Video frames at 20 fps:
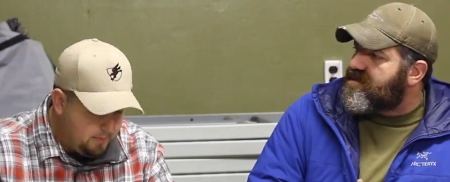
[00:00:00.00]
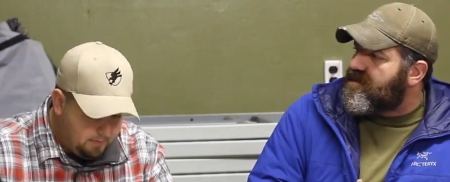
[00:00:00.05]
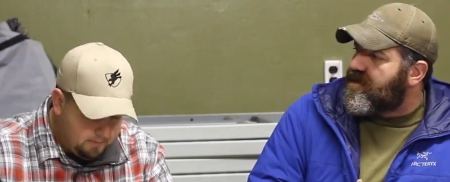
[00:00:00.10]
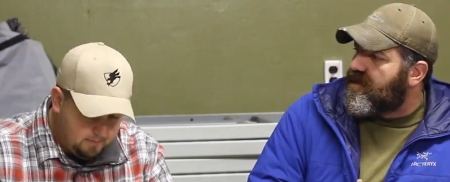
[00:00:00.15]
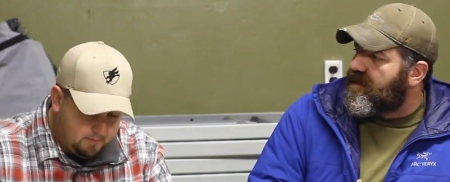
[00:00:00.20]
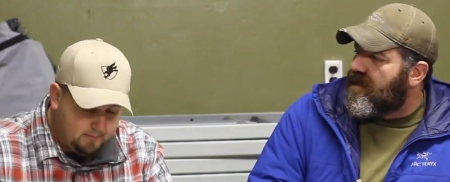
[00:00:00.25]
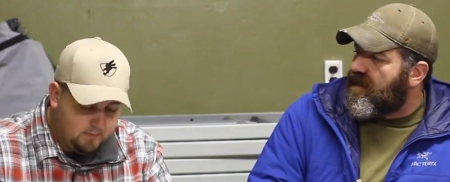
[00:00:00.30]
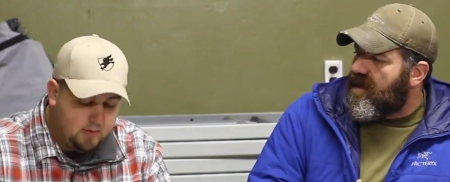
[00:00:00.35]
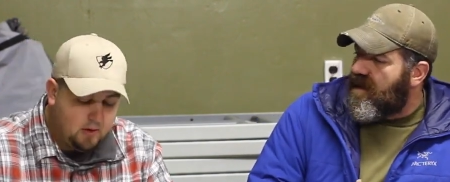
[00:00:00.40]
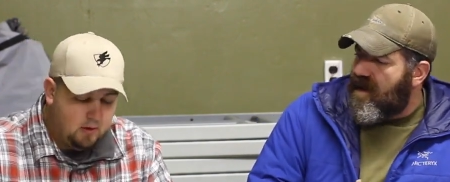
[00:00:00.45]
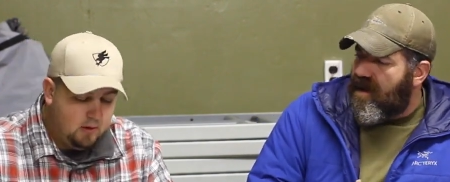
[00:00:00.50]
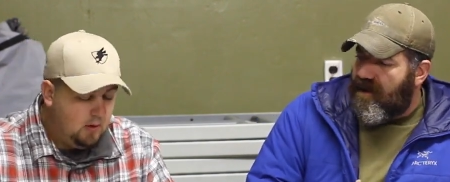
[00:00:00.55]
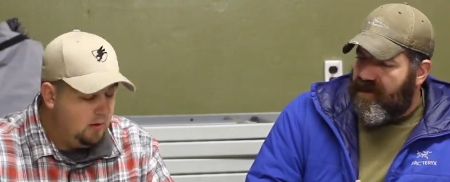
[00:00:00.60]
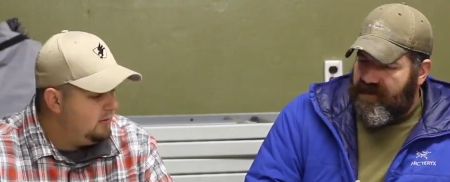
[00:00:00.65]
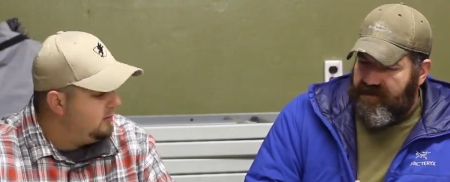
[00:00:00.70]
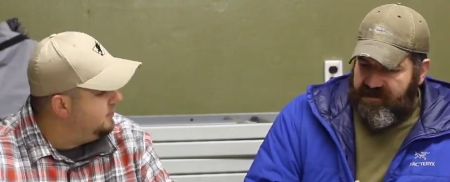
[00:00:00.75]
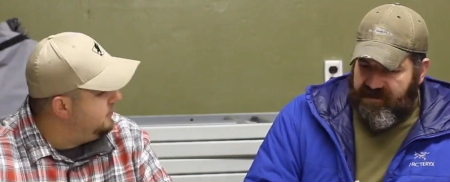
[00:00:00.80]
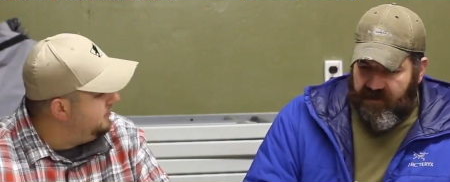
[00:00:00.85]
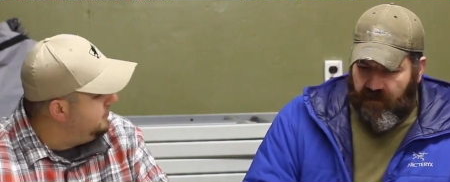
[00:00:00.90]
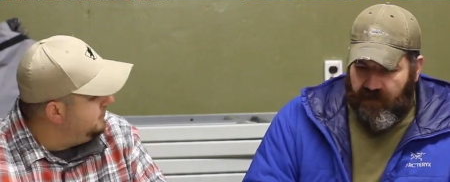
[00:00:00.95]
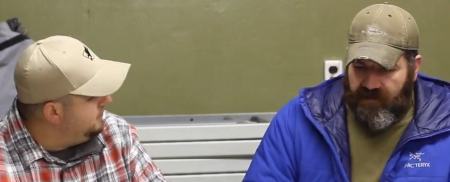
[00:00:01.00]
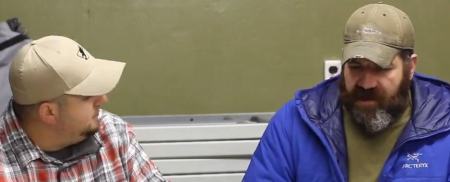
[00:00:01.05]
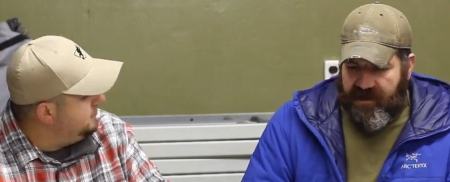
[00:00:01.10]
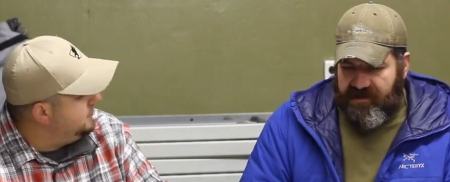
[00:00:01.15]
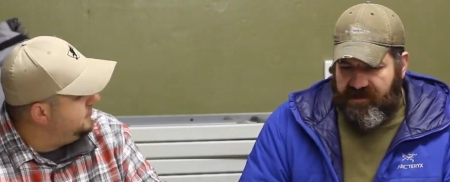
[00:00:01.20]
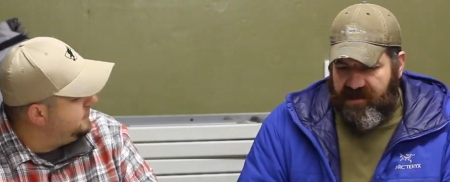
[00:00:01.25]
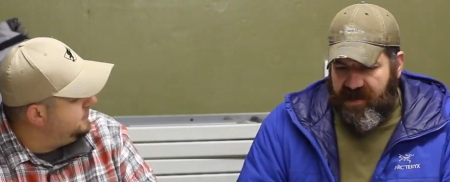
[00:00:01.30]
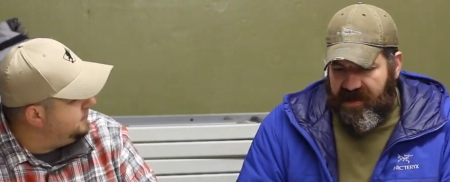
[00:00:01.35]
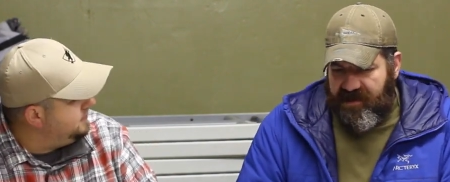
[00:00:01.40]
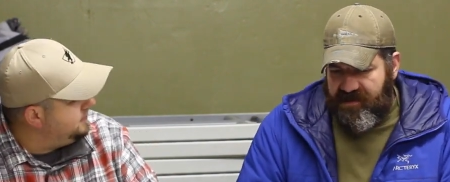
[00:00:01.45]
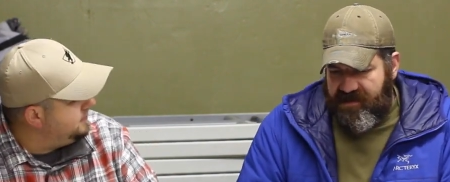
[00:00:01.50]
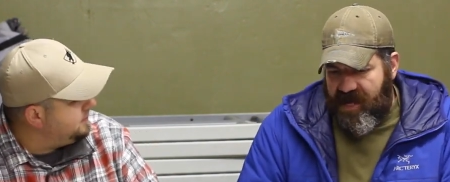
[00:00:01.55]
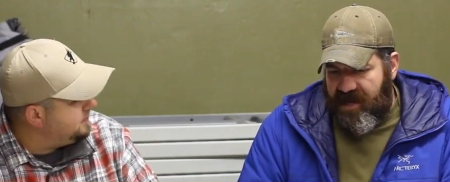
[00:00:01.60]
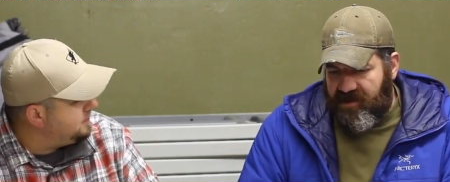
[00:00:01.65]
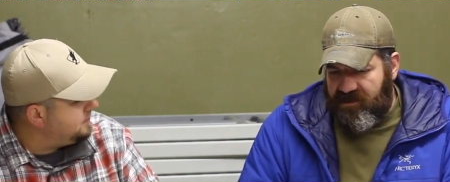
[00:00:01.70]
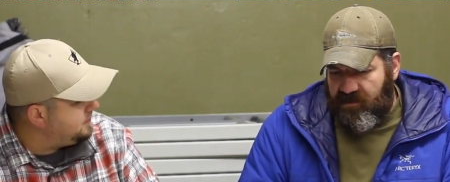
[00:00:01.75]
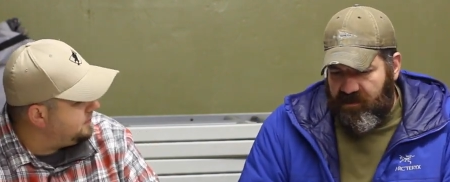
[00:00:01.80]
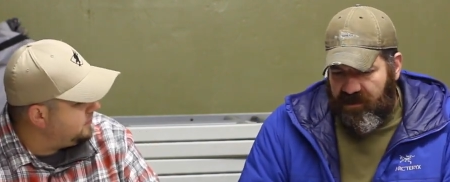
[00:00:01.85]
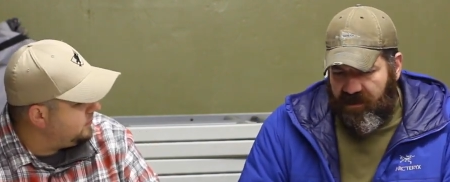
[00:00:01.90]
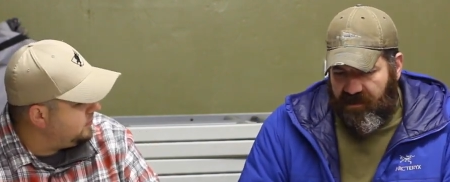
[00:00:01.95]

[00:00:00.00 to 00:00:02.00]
Speaker 1: Yep. So that is